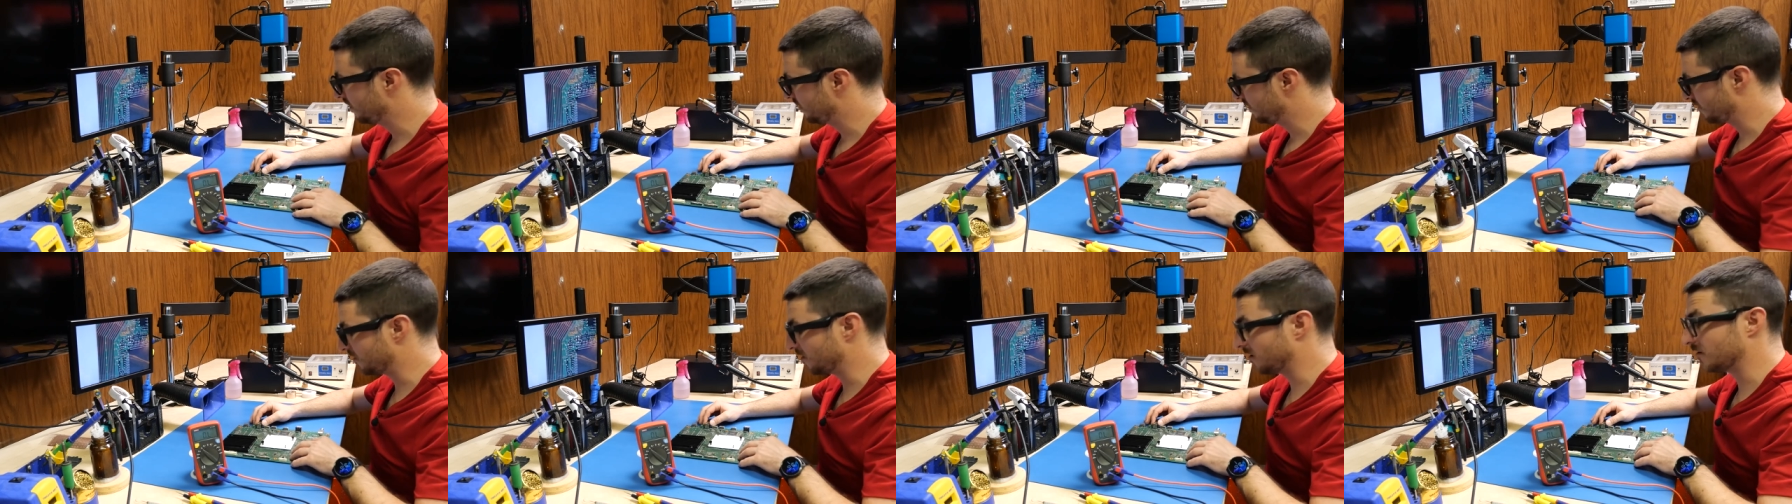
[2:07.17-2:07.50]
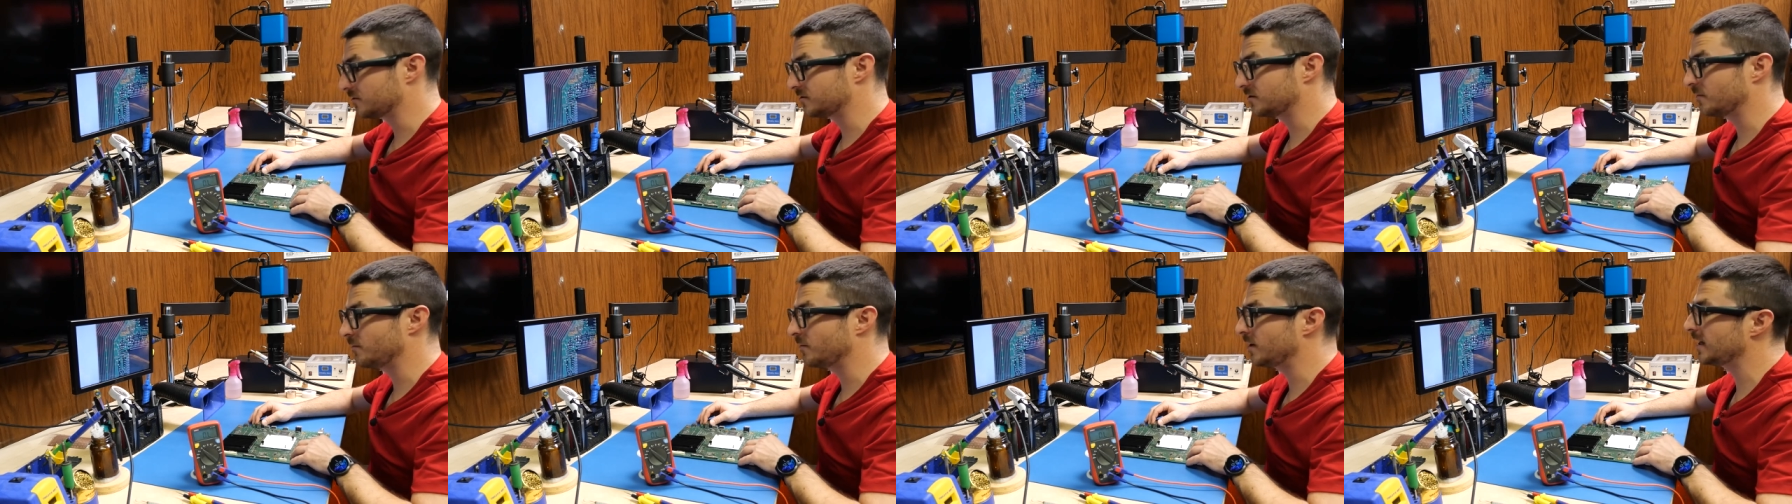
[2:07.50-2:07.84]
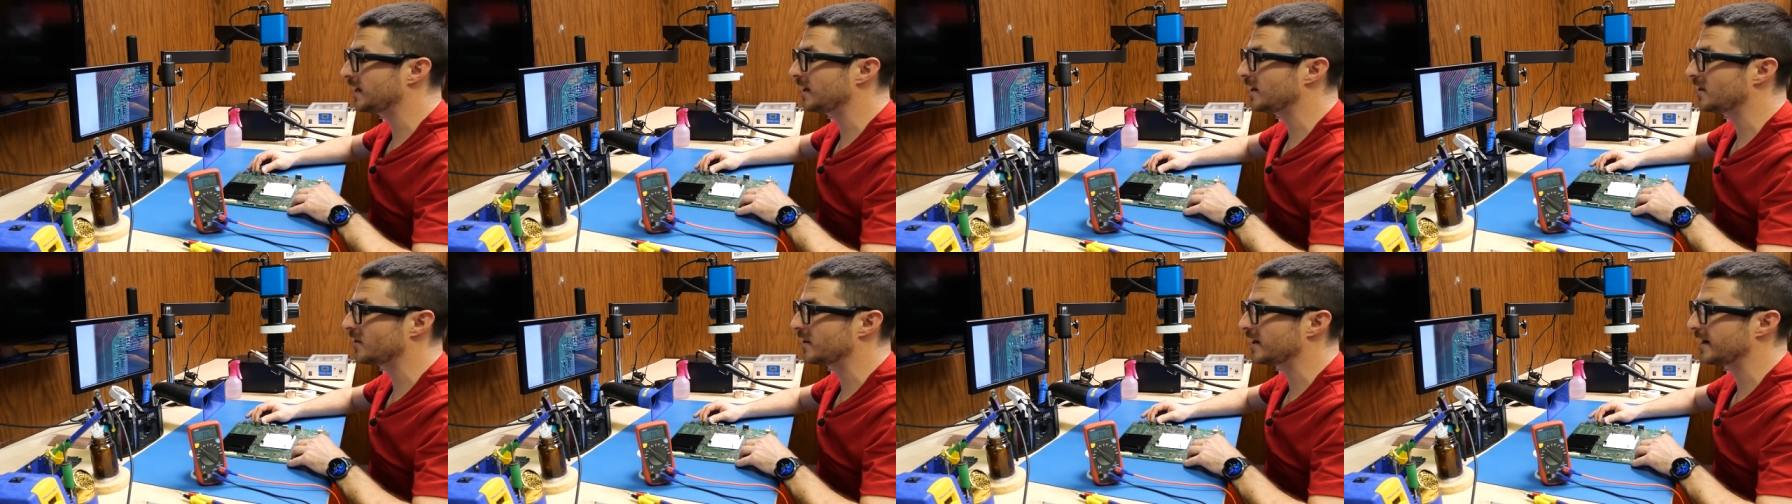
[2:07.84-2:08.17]
So to
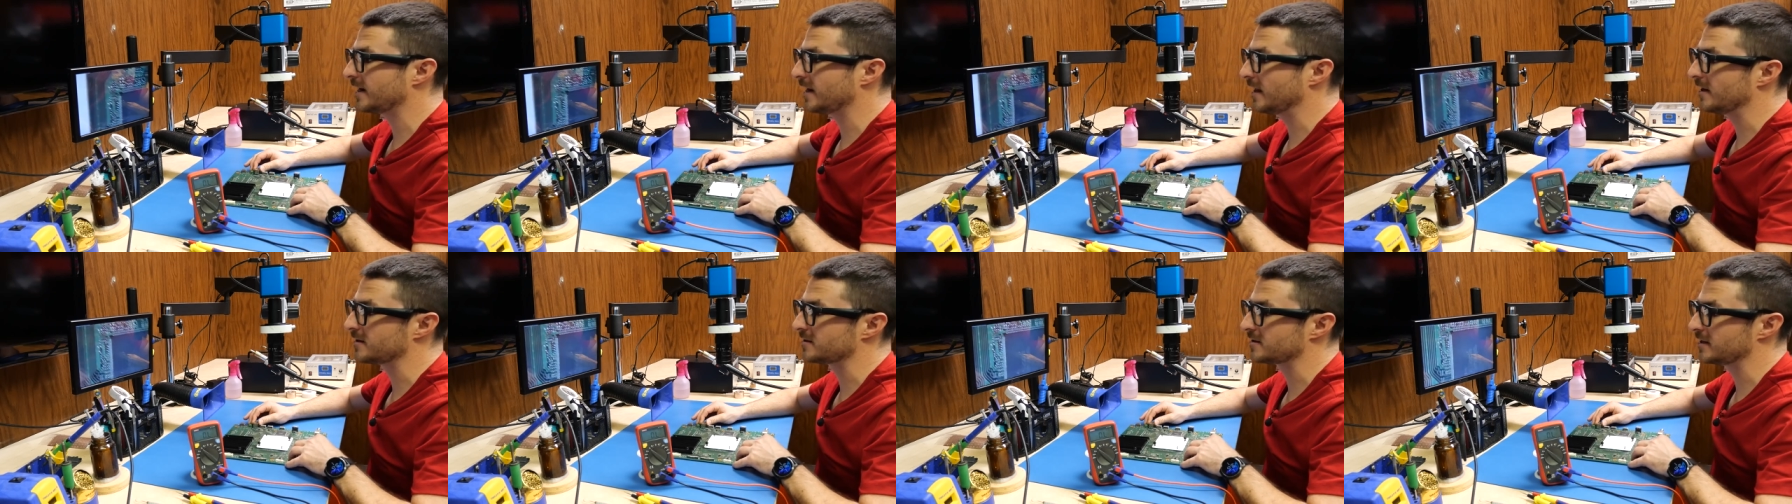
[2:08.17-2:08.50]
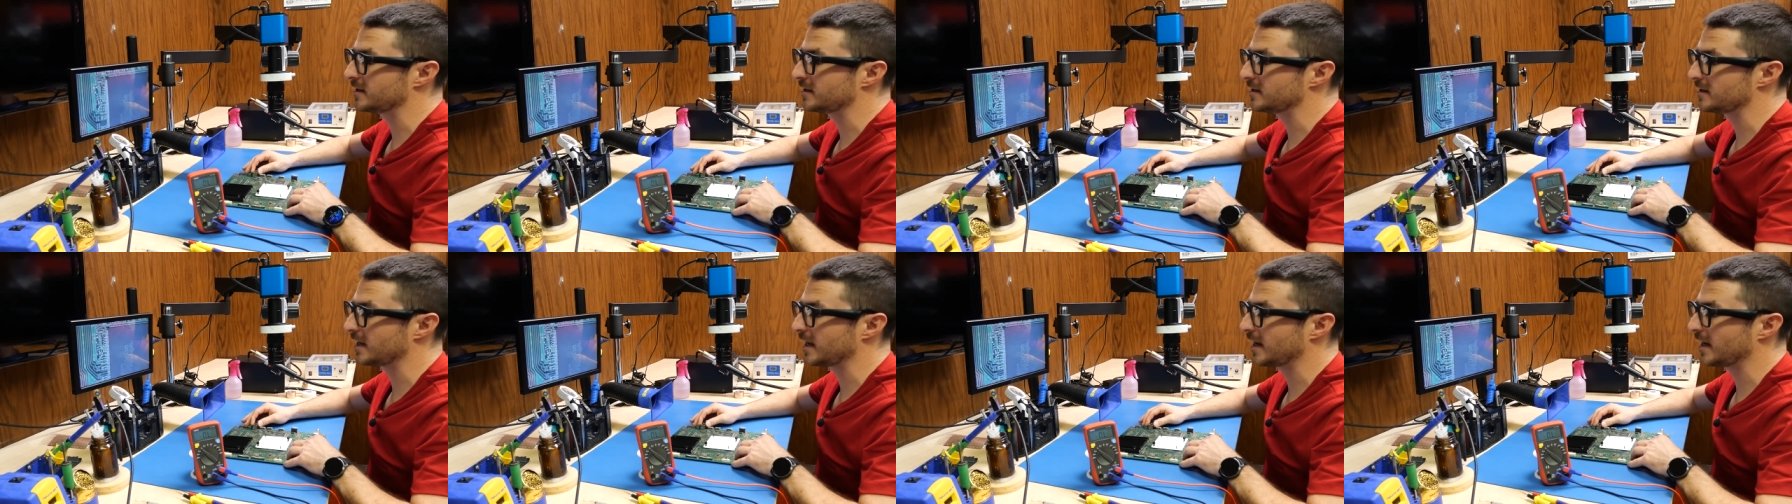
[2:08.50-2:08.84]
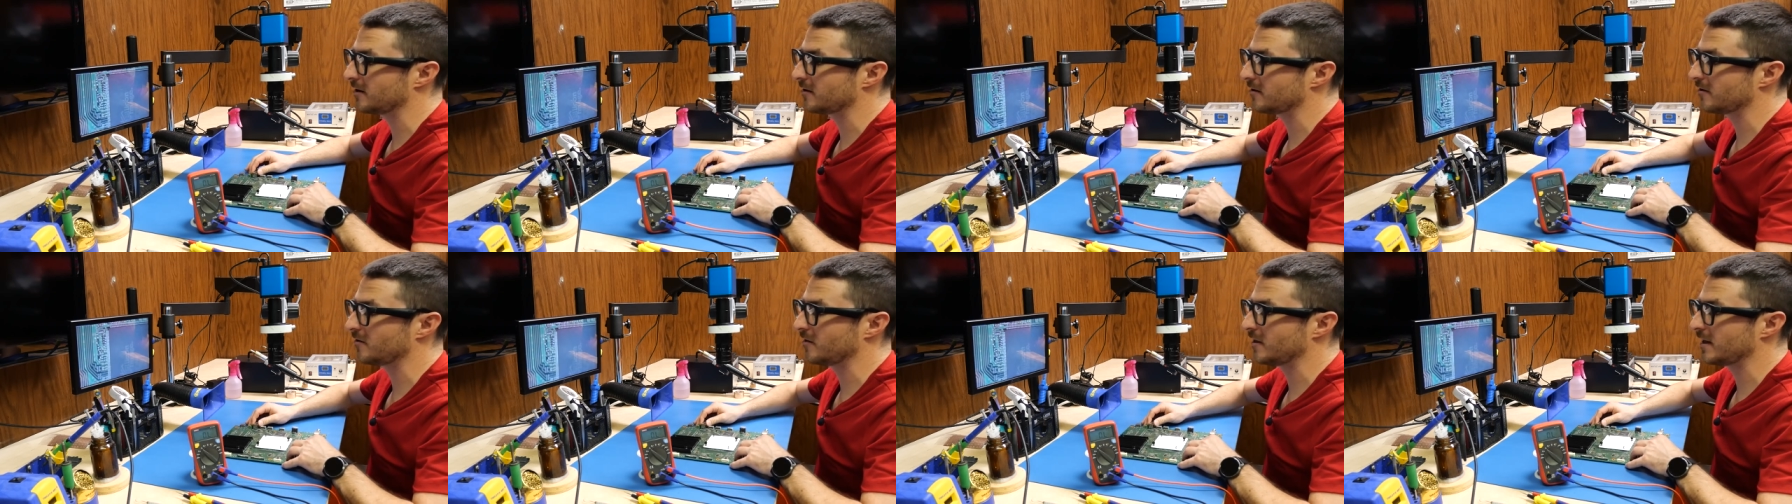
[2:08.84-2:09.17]
me, that is an indicator